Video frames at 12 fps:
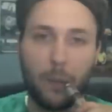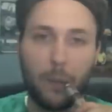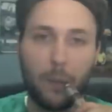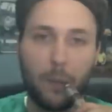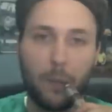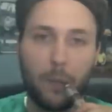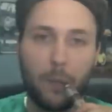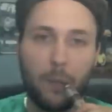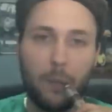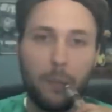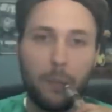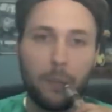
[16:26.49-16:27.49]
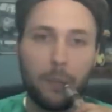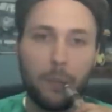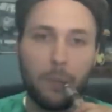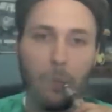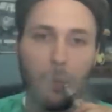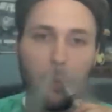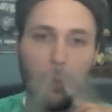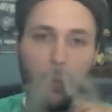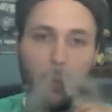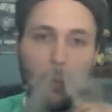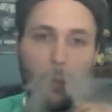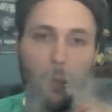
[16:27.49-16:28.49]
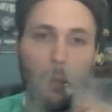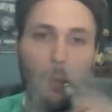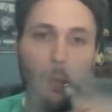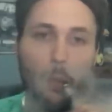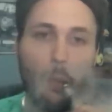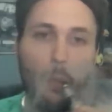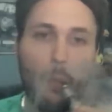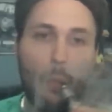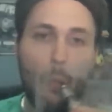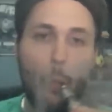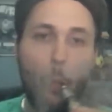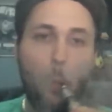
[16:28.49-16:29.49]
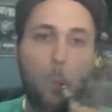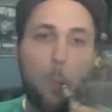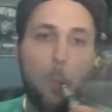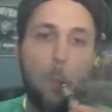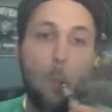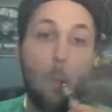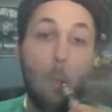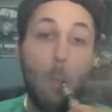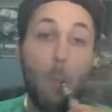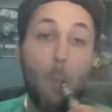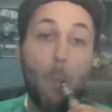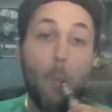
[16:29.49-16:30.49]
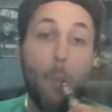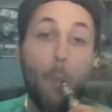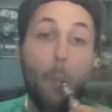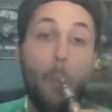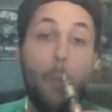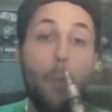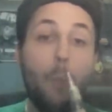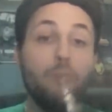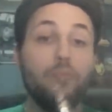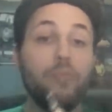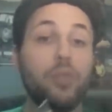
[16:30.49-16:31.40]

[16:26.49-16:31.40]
No one is speaking in this clip.